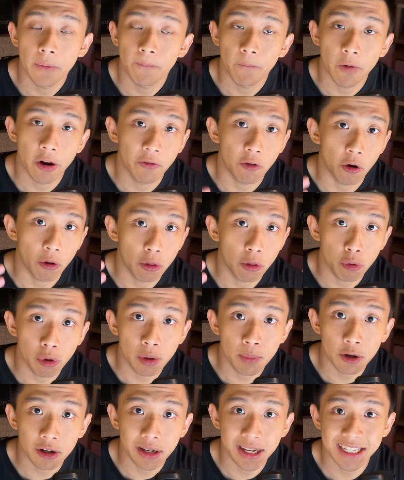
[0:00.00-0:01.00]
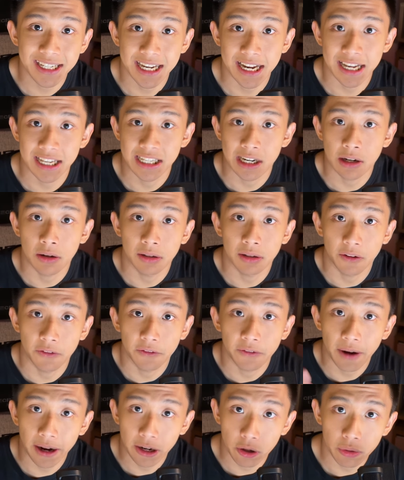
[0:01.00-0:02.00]
Wait for 3 more days and send out the
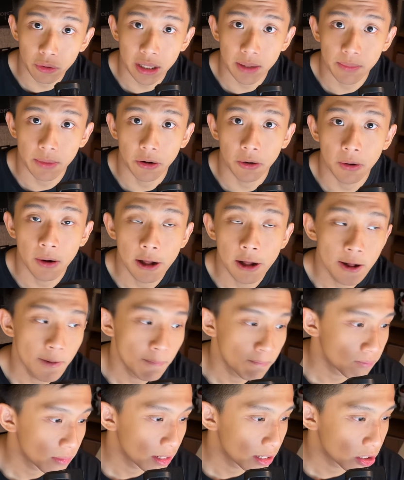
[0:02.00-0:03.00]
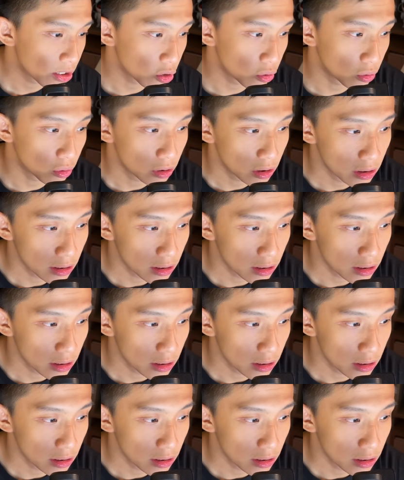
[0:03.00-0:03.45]
final email. So